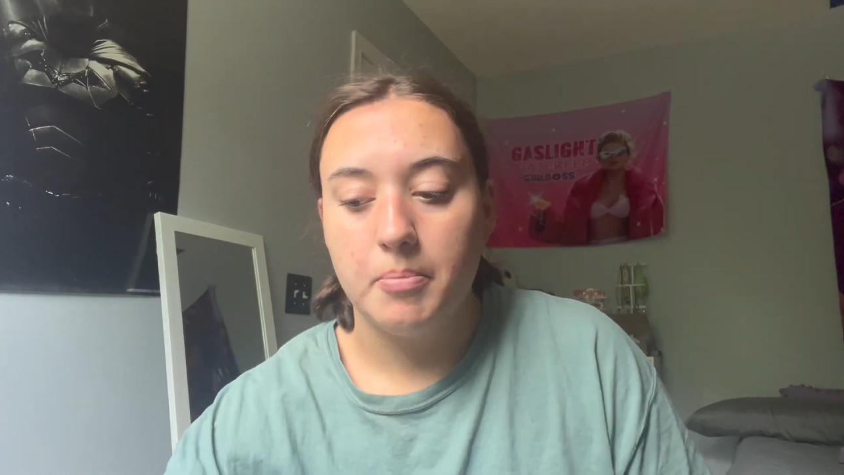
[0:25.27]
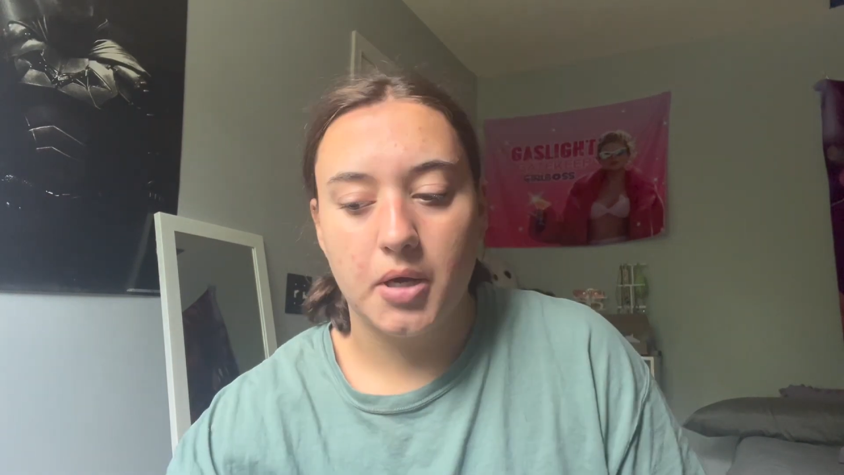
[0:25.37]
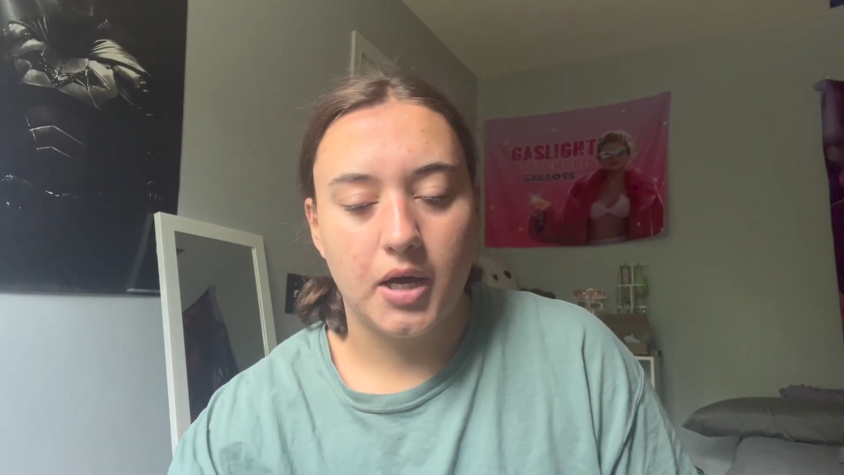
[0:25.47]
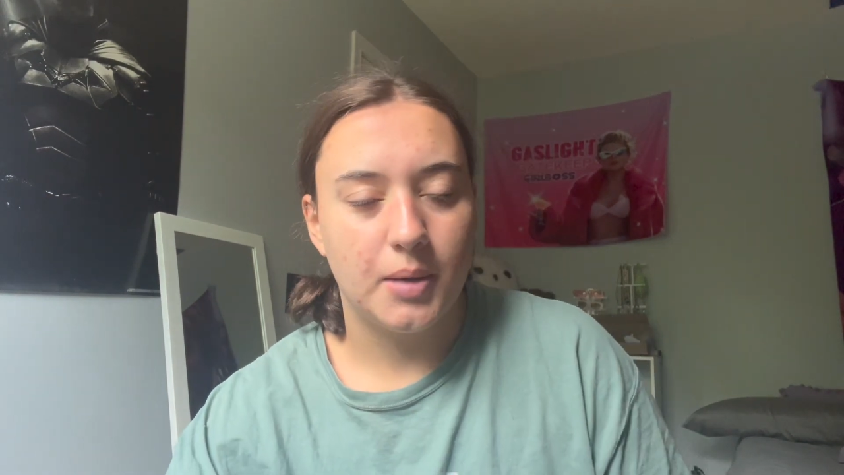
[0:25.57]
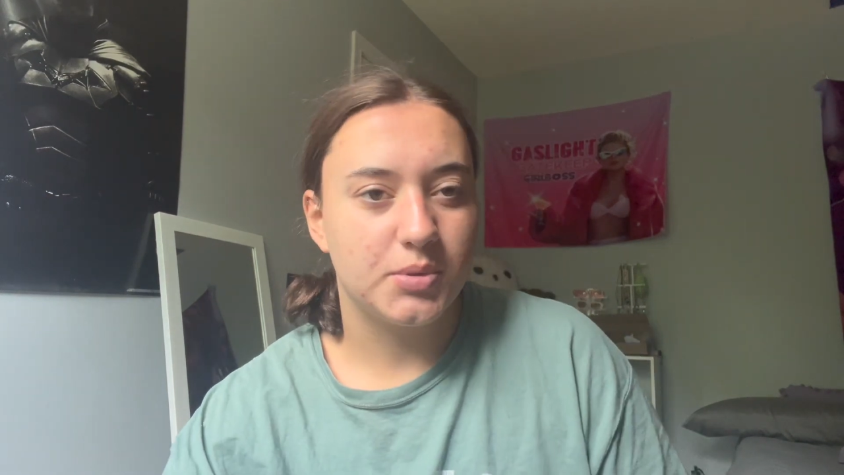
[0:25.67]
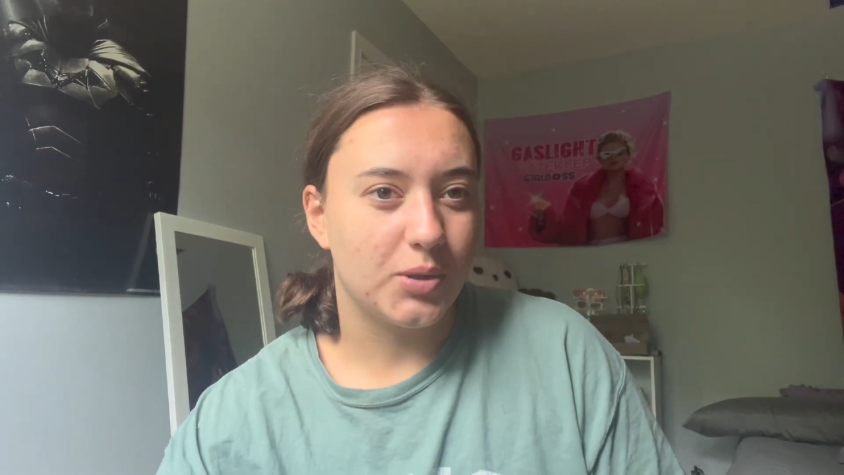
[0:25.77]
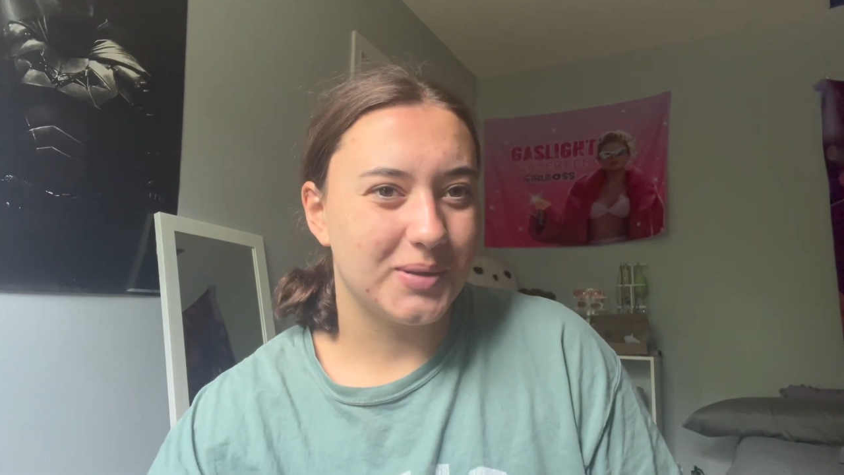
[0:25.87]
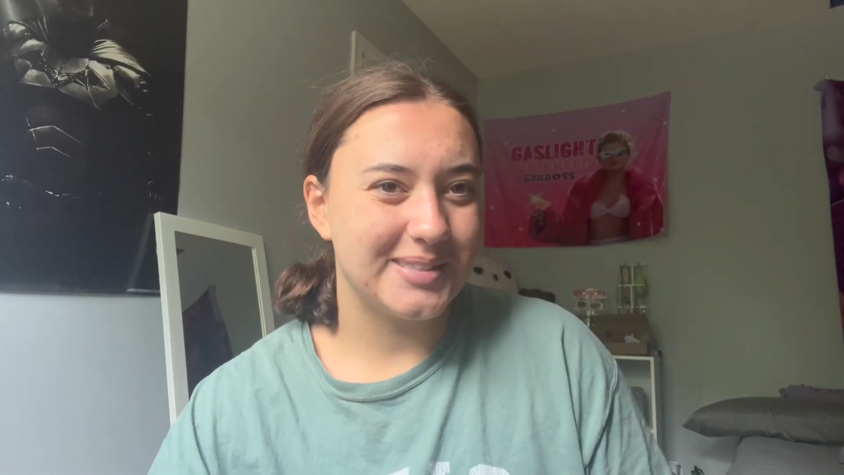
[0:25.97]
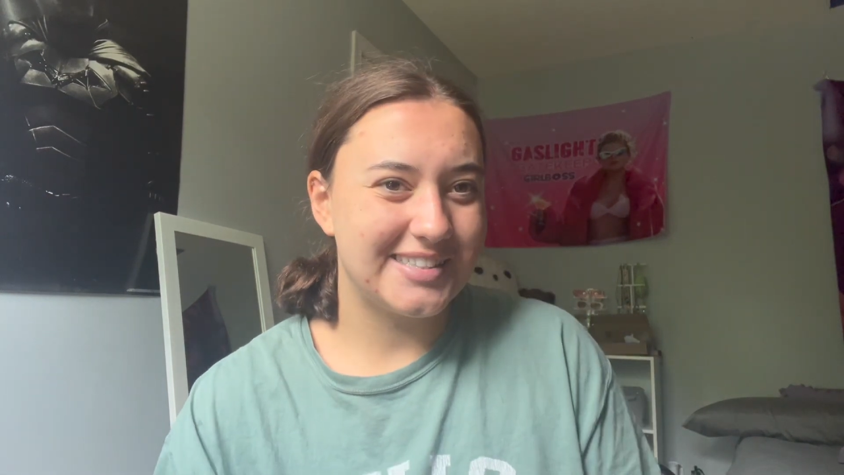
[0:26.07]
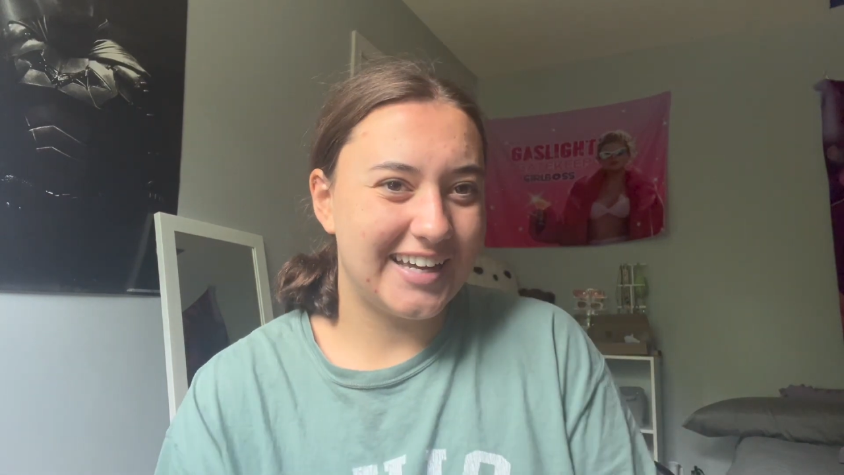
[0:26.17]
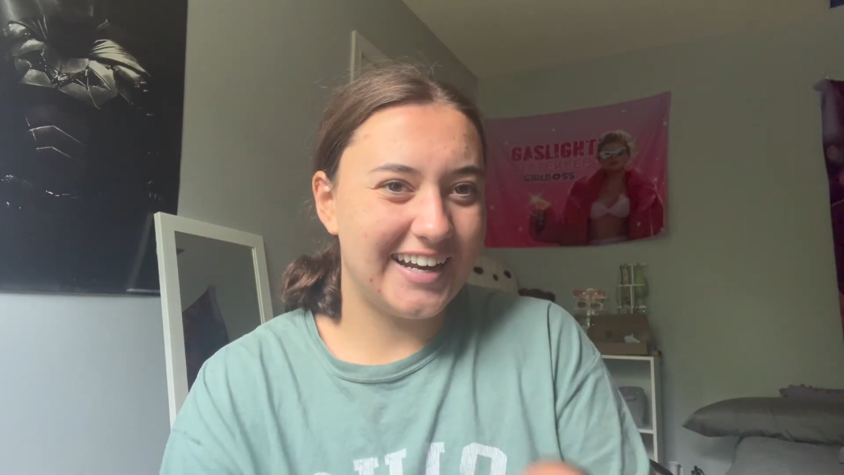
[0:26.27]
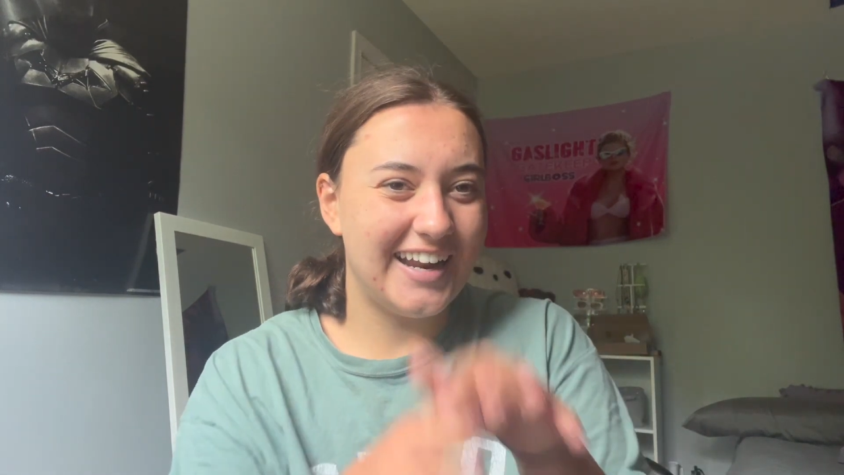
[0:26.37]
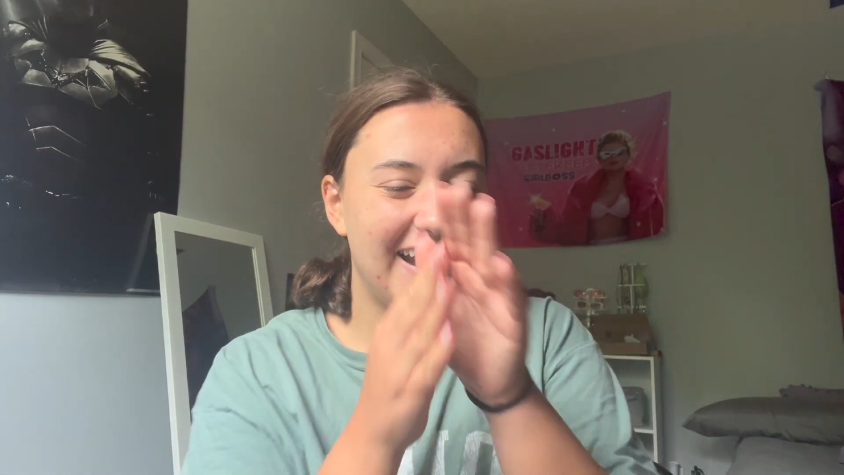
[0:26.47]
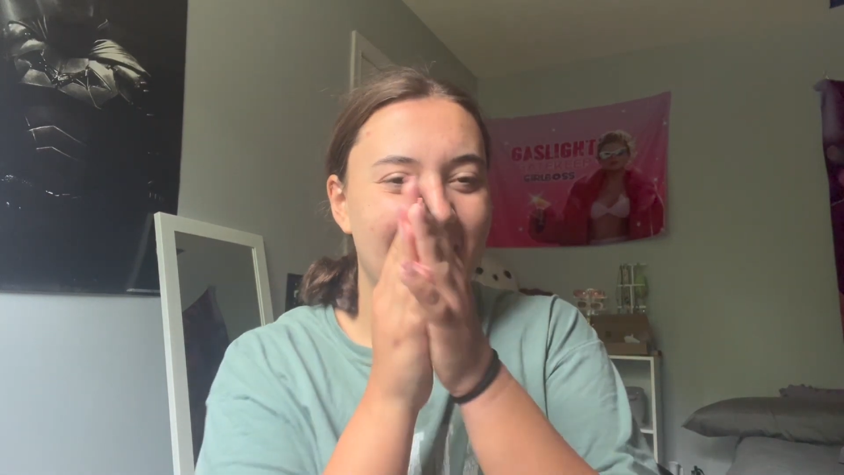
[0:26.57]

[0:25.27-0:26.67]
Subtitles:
But I'm so excited.